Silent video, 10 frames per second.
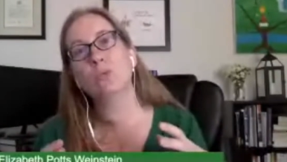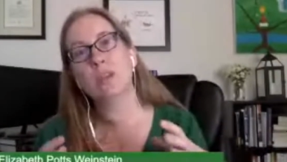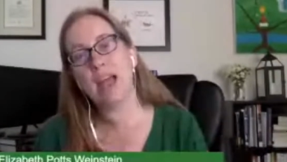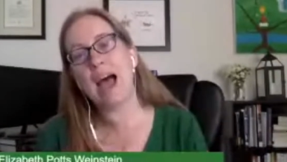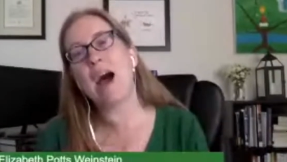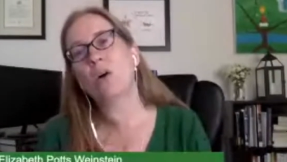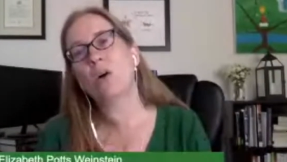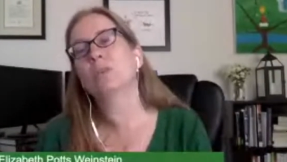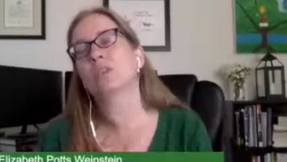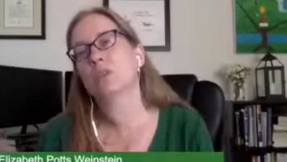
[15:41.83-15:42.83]

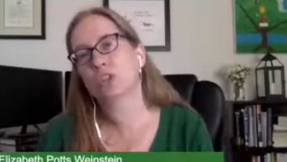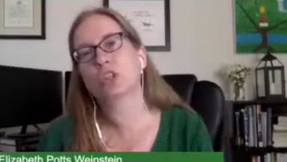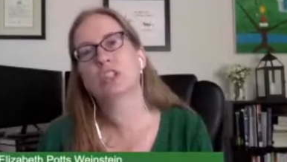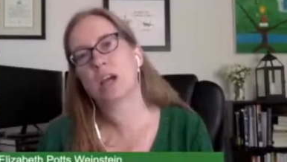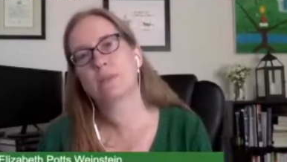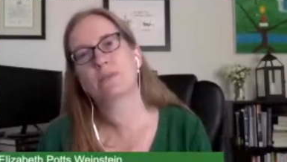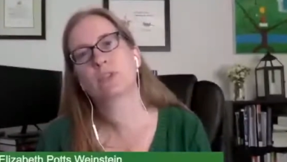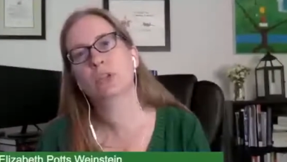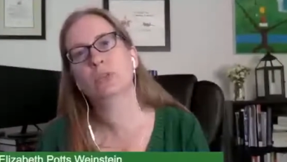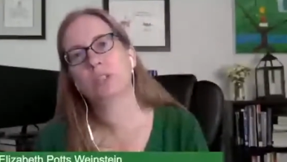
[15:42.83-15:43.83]
now is a good time for
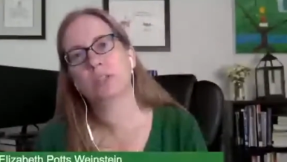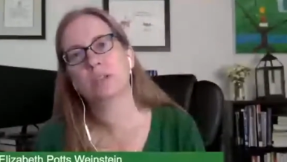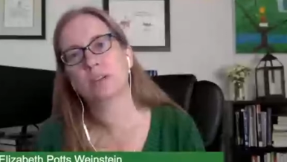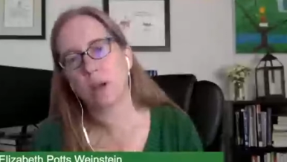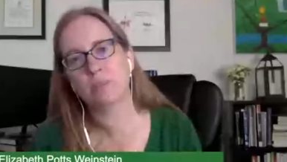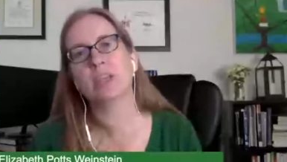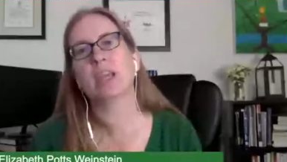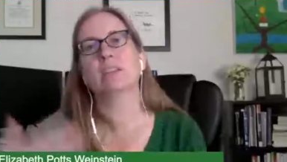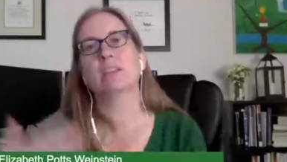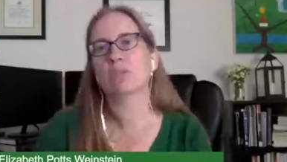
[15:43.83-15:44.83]
you to
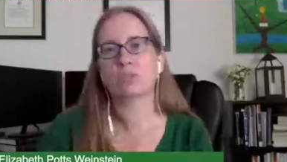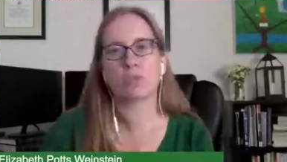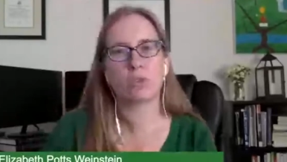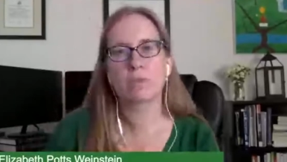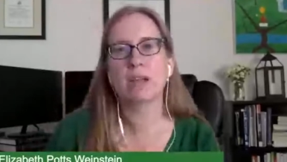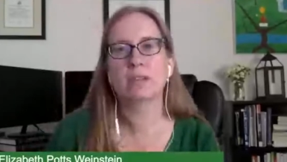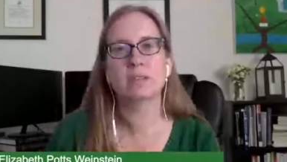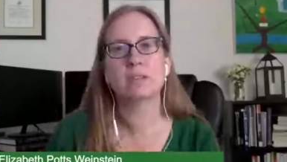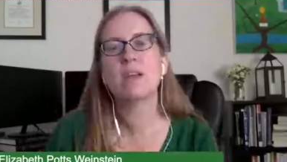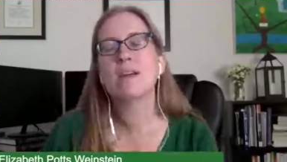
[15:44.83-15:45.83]
update those
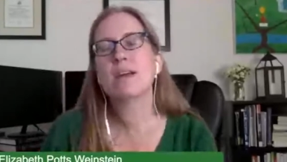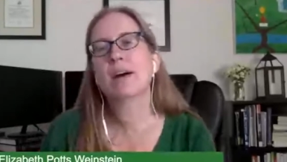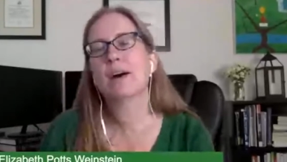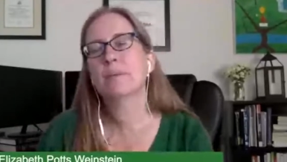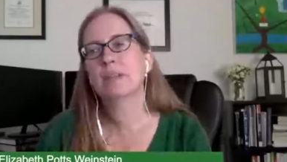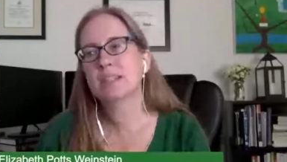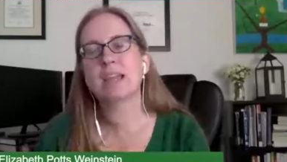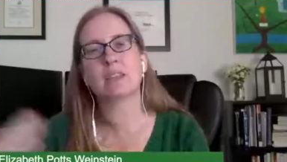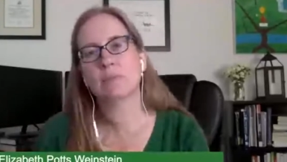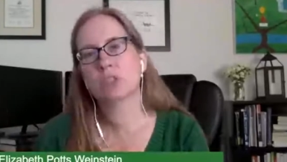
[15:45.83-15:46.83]
agreements and
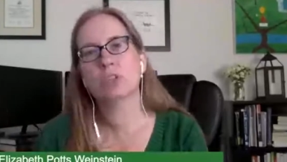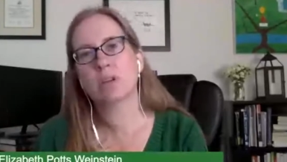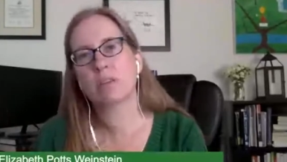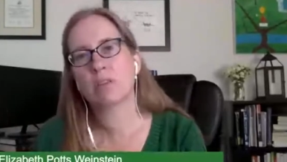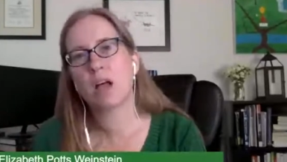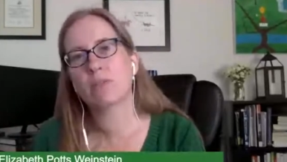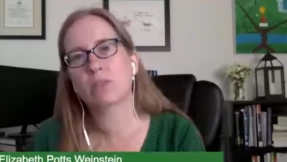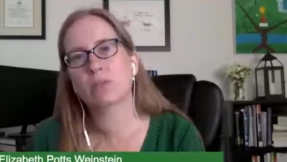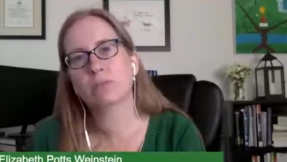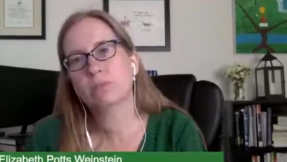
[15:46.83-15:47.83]
take them to another
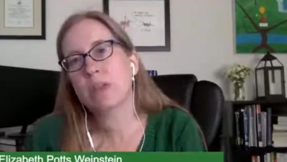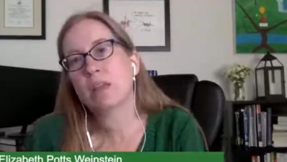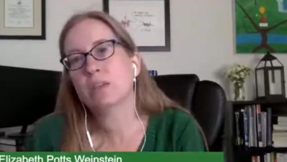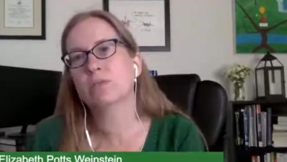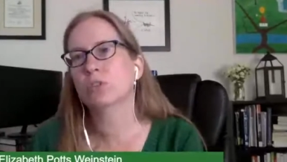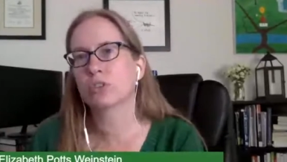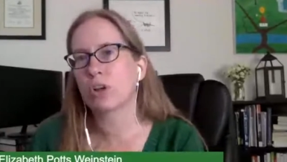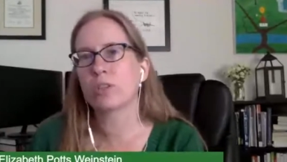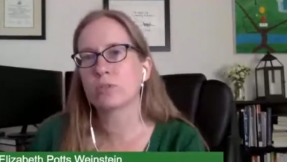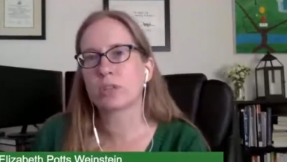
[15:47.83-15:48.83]
level now that you've
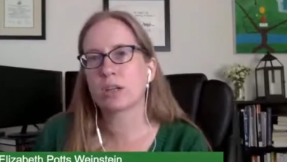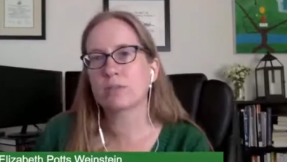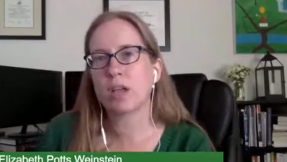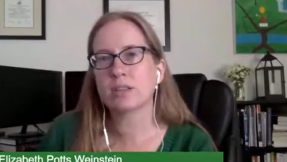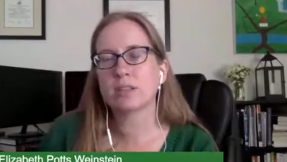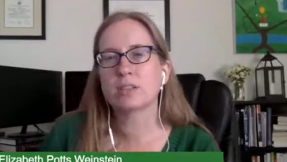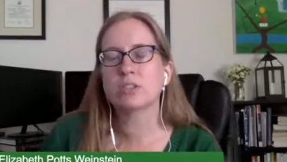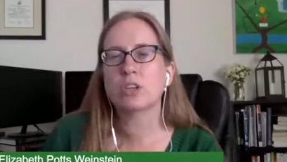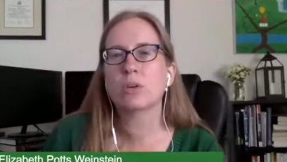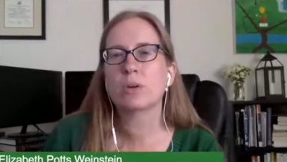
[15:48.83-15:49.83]
learned all those kind of
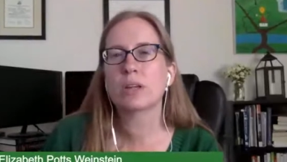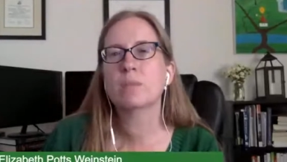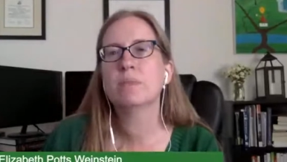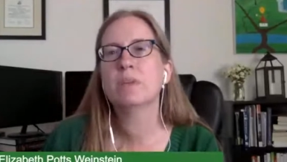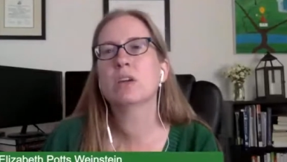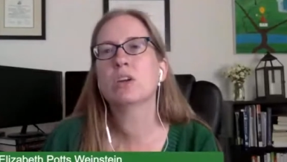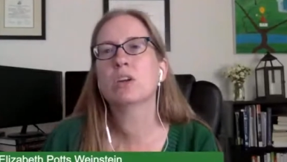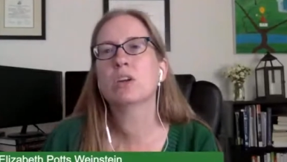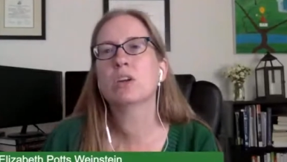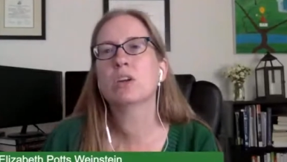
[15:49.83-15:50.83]
lessons. So it can be a
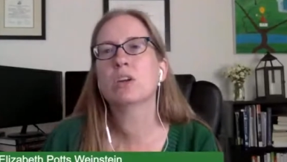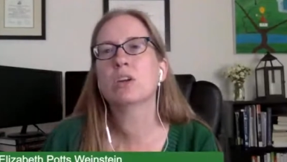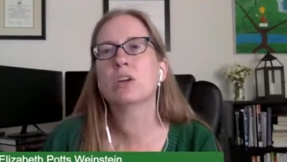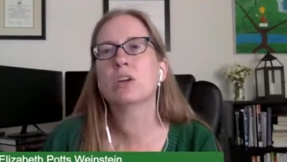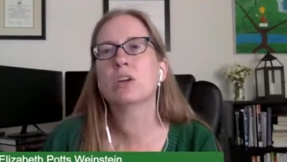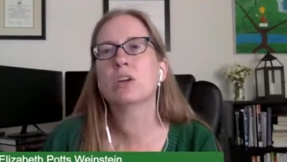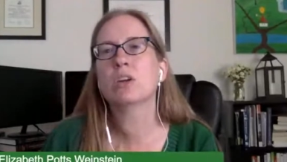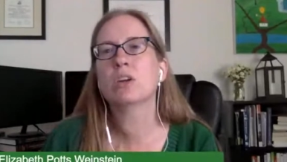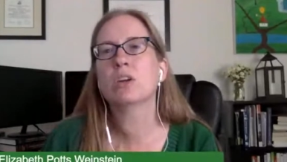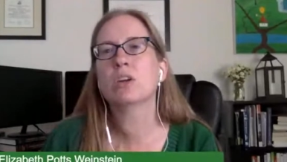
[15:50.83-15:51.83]
good thing to incorporate into your